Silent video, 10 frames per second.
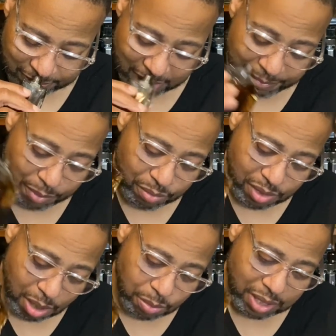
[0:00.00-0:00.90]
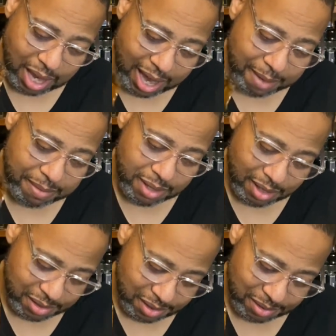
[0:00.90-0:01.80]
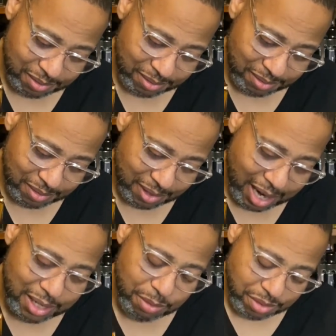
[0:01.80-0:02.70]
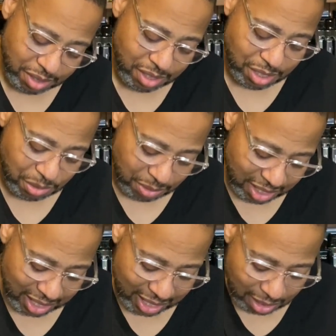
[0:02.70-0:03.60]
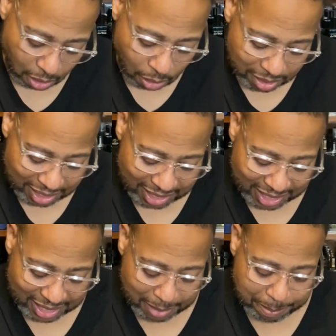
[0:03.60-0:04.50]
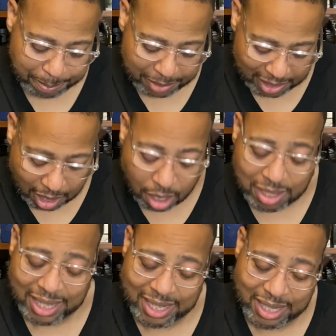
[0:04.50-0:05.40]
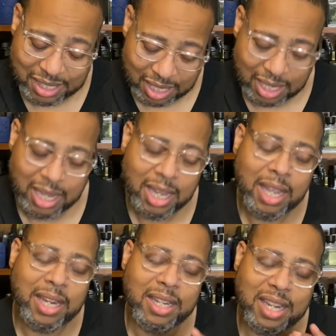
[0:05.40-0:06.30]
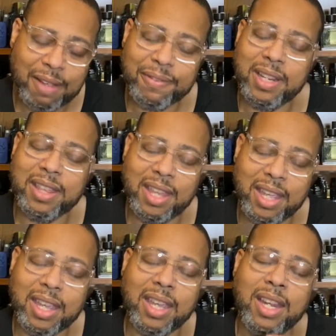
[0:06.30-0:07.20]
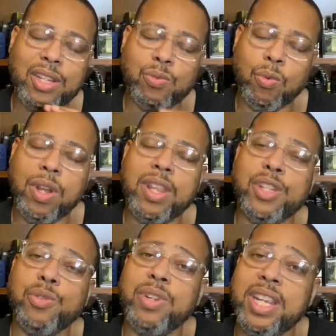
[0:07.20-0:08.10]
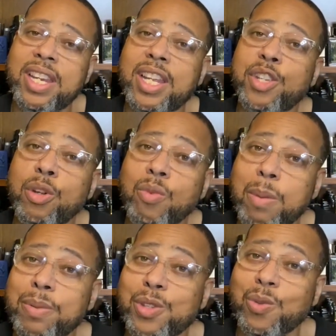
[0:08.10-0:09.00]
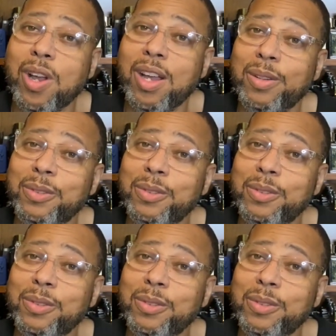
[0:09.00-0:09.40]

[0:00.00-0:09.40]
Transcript: If you don't have this, I do suggest you get it or the EDP or the EDT. Definitely think it is one that you need in your repertoire.